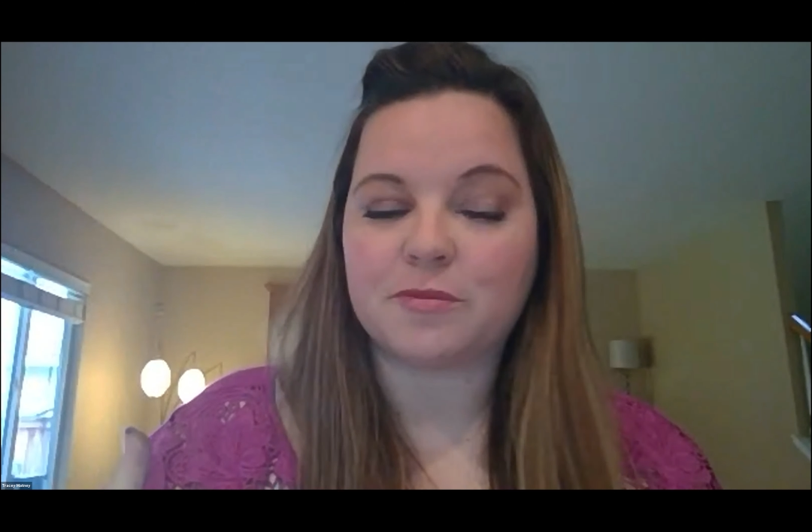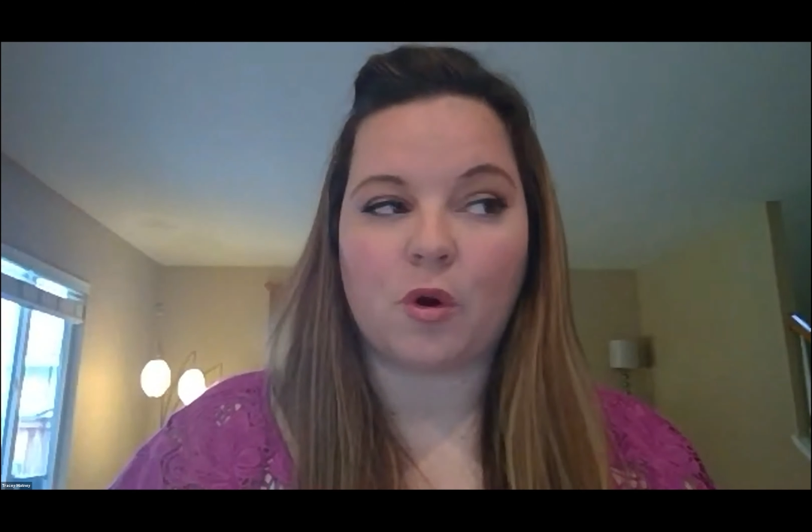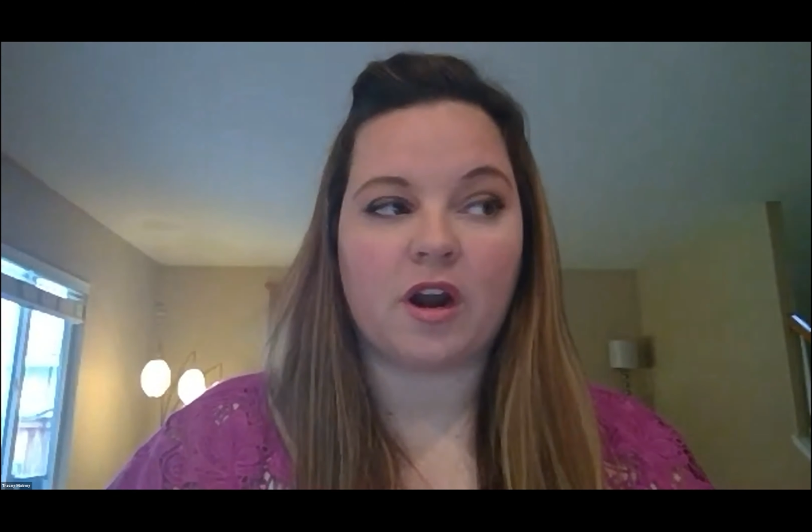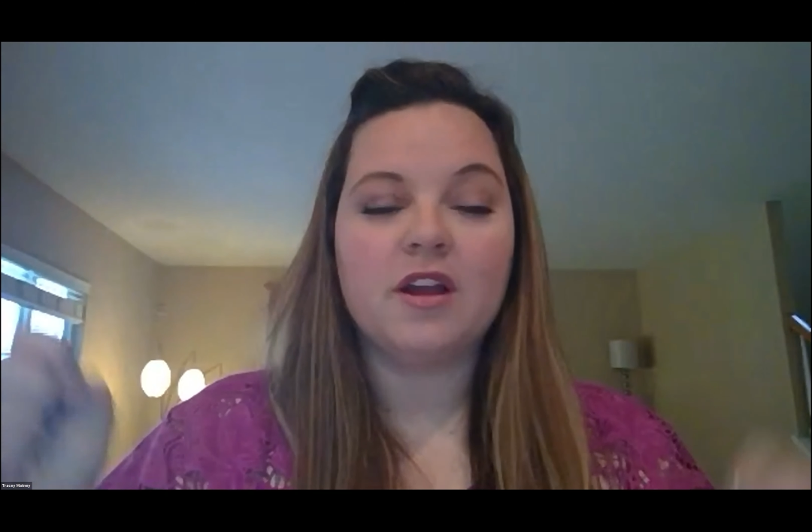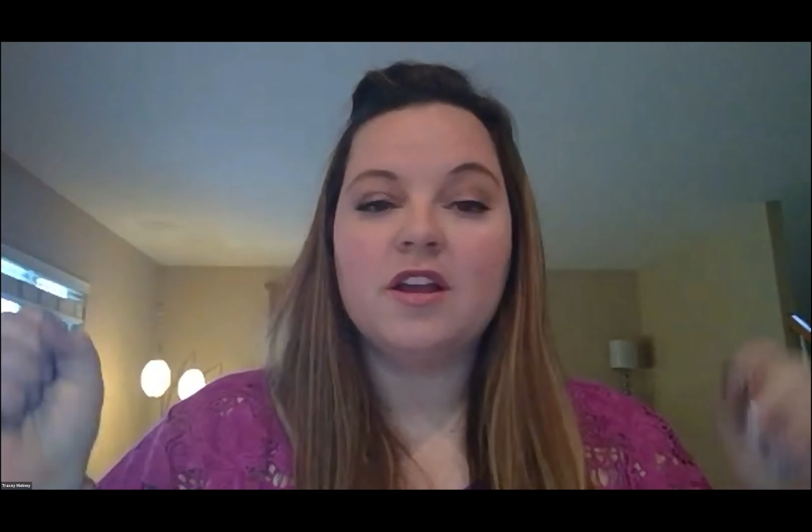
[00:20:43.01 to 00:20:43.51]

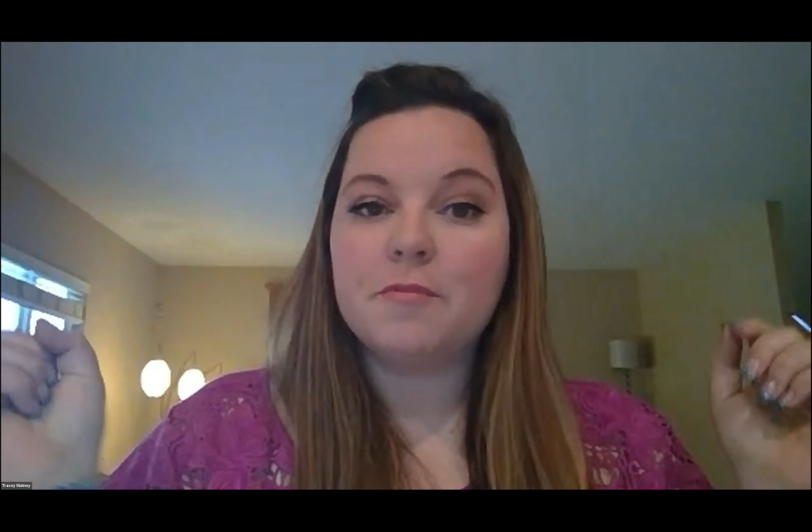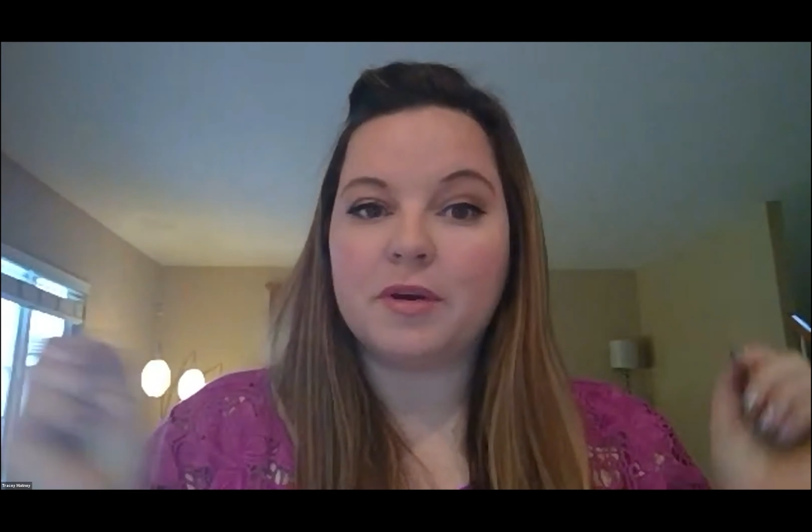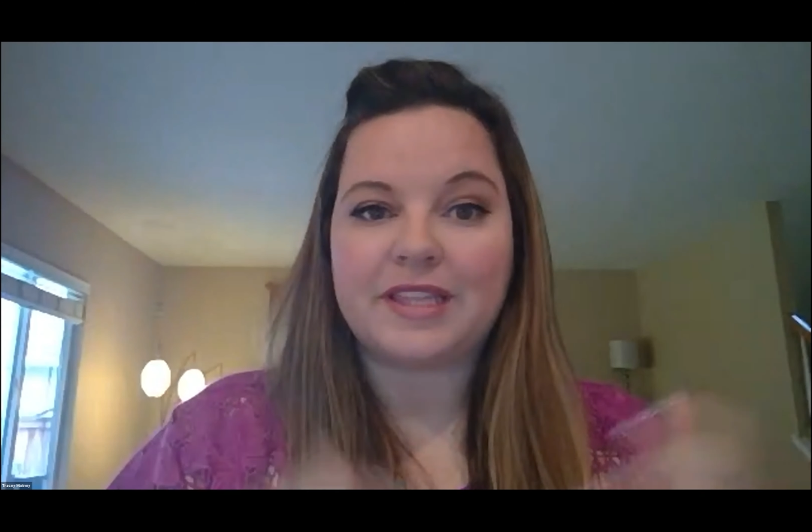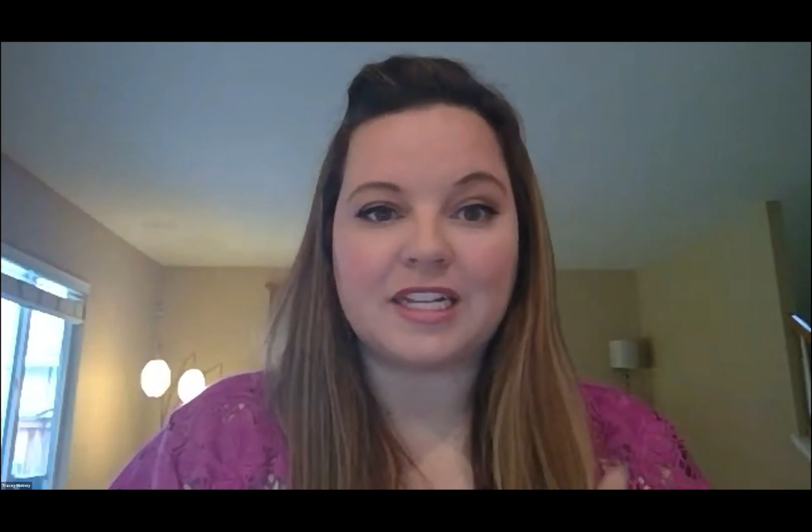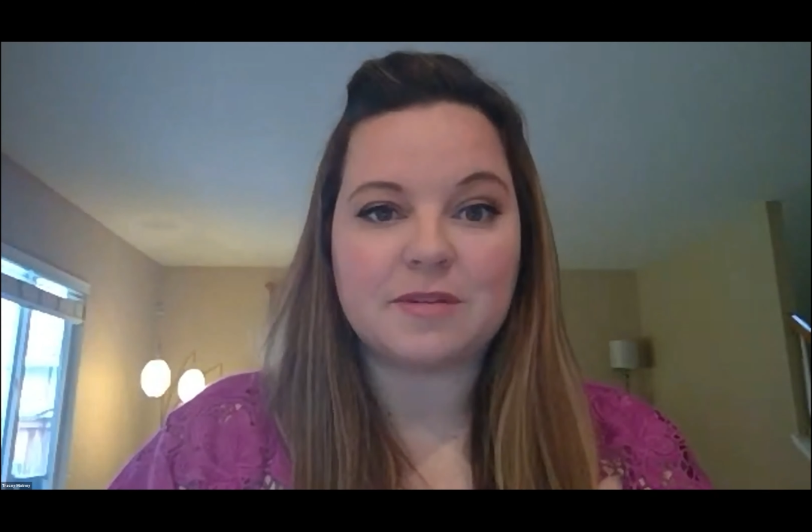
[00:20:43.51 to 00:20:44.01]
more,
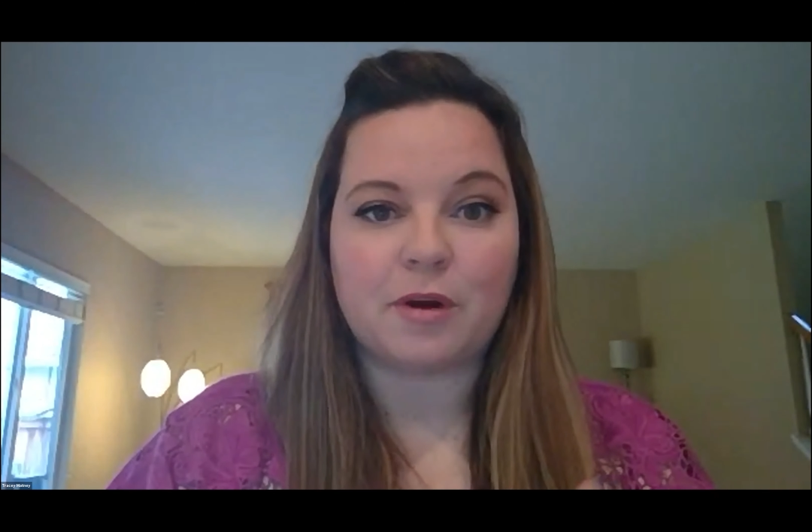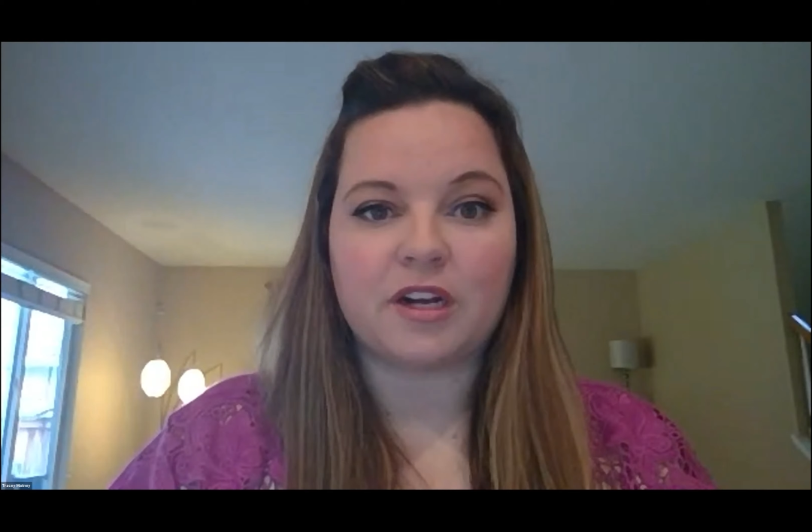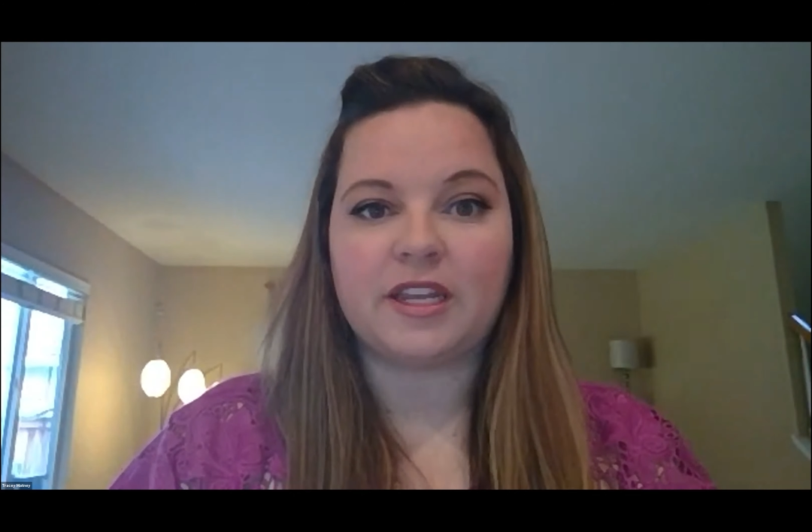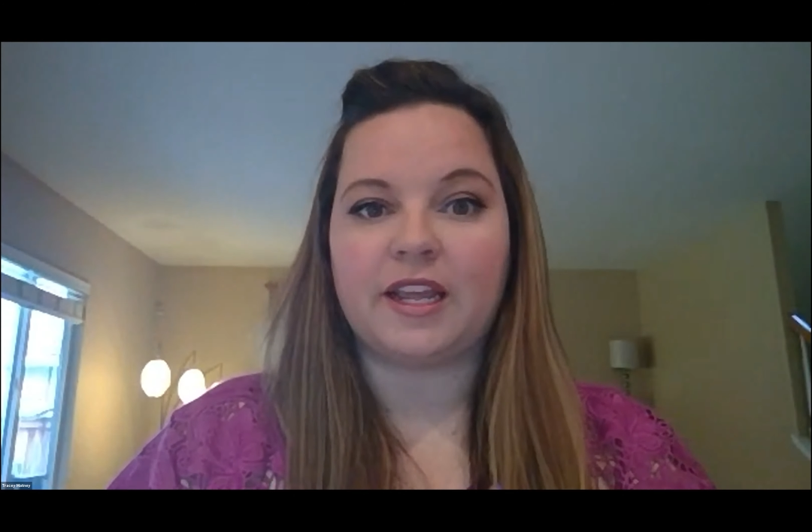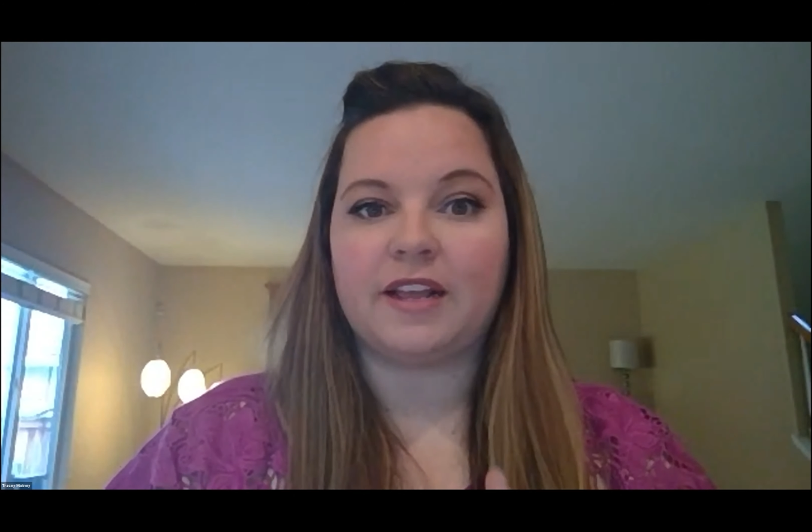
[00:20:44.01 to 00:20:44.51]
put that to marketing.